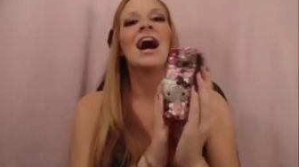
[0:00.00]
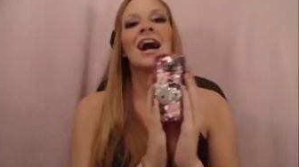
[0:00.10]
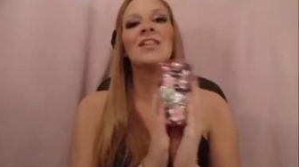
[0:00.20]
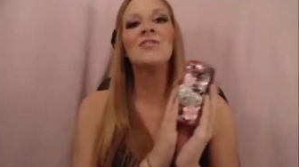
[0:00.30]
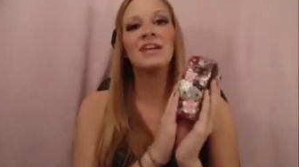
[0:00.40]

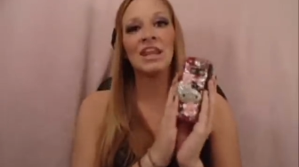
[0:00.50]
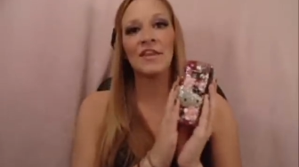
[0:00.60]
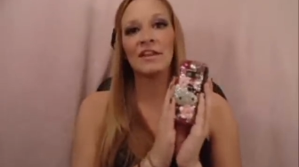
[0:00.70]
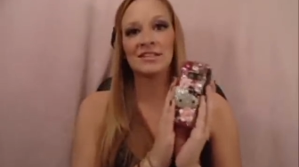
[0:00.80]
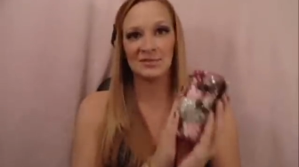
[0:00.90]
I love
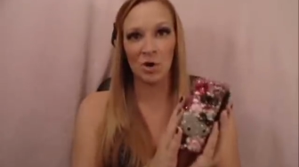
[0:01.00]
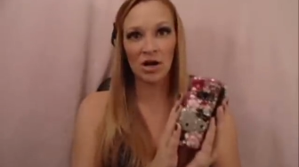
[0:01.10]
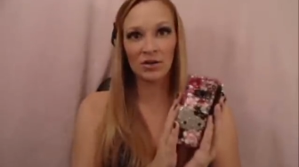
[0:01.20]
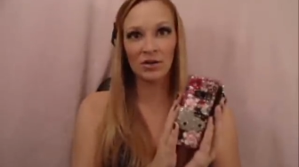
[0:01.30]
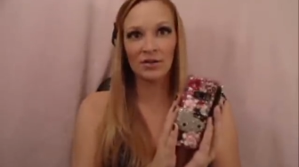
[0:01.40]
anything that
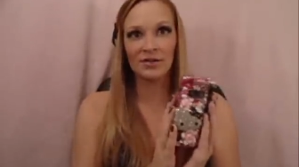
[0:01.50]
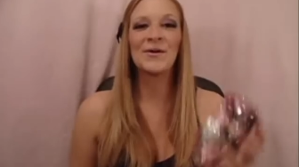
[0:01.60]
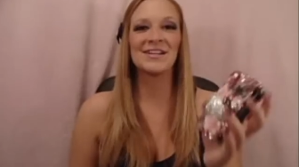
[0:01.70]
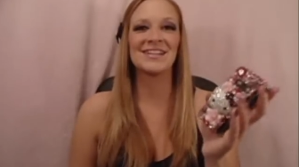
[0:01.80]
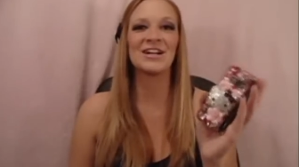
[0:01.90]
sparkles
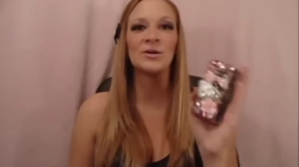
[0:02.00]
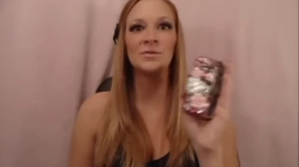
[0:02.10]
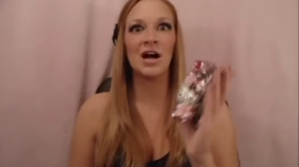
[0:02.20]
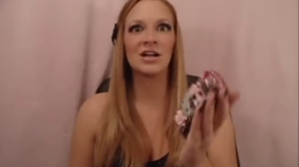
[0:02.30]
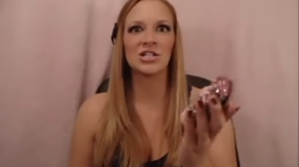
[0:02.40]
or is like
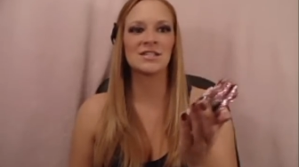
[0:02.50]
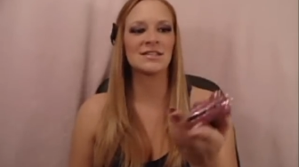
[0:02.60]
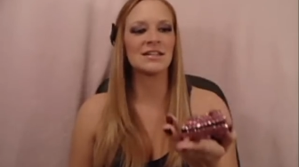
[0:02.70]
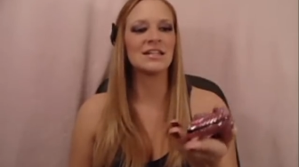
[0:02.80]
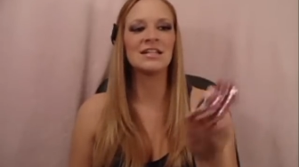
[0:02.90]

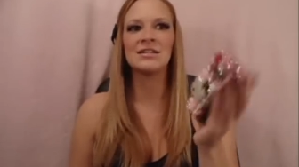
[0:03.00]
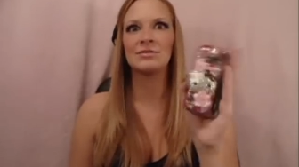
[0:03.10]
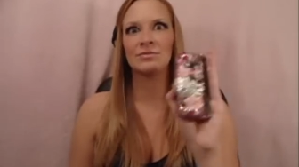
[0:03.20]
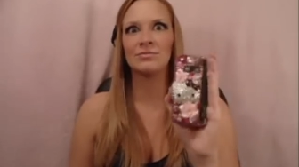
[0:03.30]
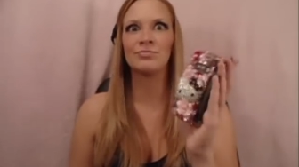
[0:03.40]
obnoxiously
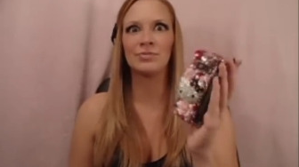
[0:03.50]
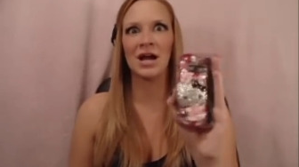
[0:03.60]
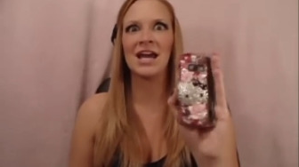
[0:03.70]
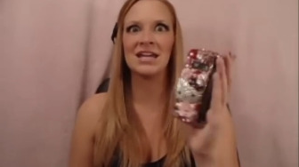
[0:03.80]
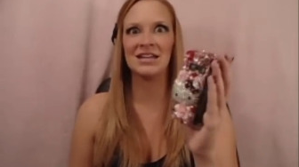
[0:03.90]

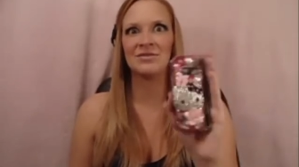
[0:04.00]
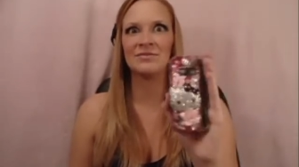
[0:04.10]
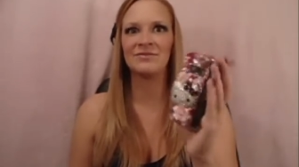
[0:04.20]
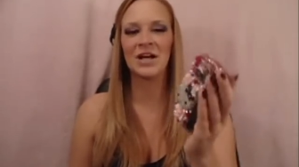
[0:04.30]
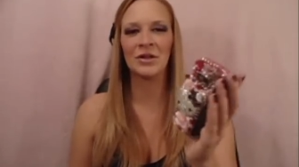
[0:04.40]
bright
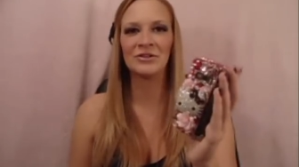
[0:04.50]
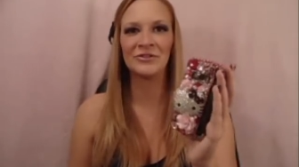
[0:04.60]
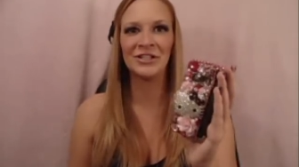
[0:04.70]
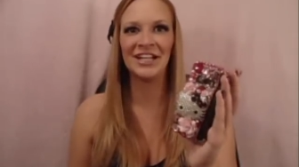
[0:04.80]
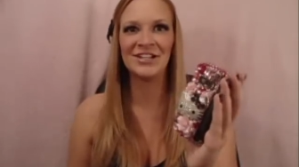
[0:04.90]
and
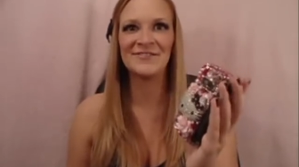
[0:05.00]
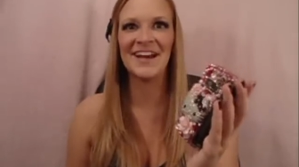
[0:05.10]
colorful and in your